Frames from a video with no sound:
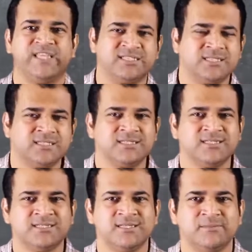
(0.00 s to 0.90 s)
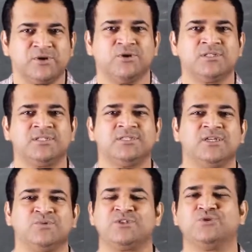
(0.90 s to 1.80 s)
Guesses? Because
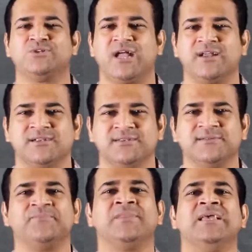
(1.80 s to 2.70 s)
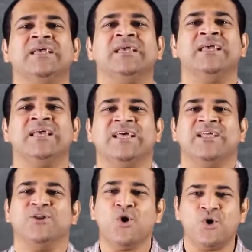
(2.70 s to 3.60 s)
it was too tired.
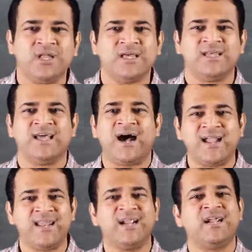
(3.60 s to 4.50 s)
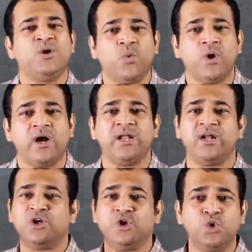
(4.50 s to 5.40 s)
Note the highlighted word
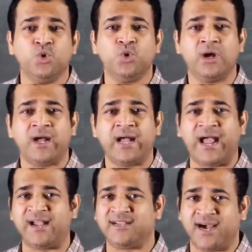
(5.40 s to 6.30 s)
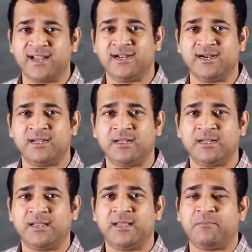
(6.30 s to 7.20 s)
too and tired,
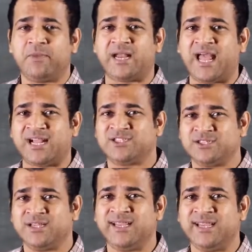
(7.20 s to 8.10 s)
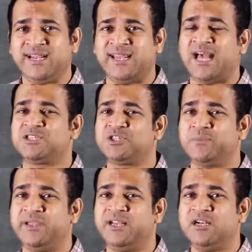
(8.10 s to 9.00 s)
but actually it has to
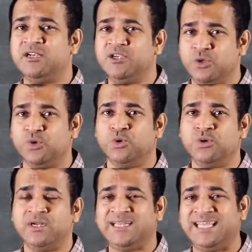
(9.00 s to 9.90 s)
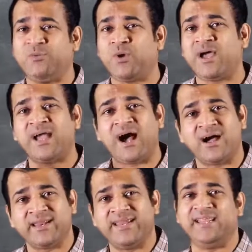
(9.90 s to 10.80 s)
be to, T Y
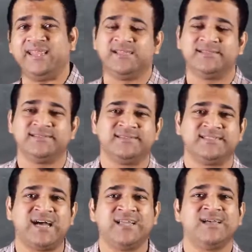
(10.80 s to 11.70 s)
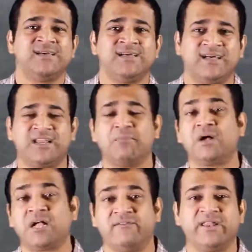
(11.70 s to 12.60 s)
R E D, tire, a rubber
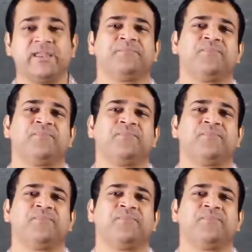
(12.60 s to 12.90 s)
covering.